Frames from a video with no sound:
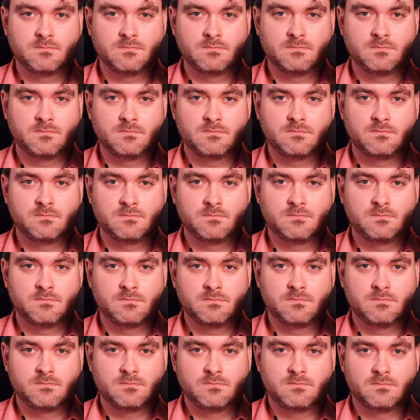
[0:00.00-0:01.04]

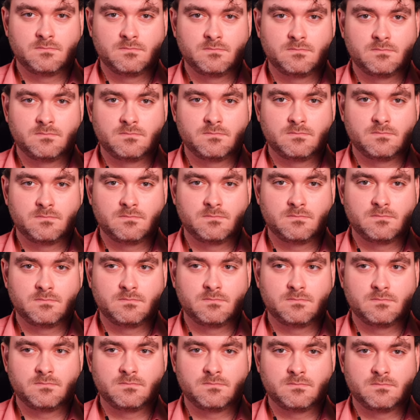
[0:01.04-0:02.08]

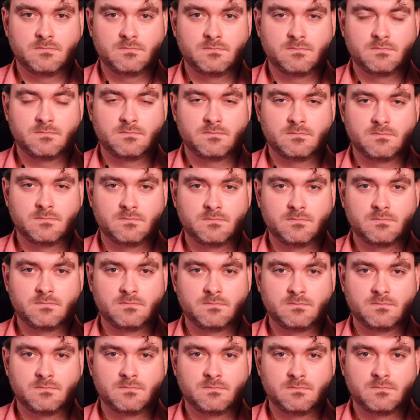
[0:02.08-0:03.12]

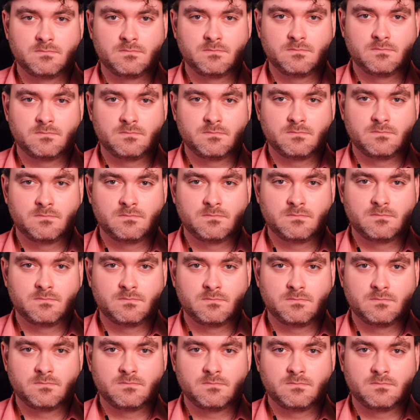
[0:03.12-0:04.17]

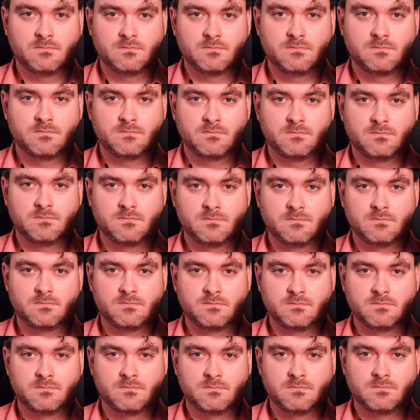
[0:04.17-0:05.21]

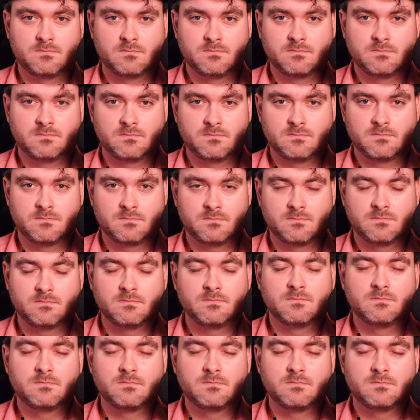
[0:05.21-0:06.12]
[no speech]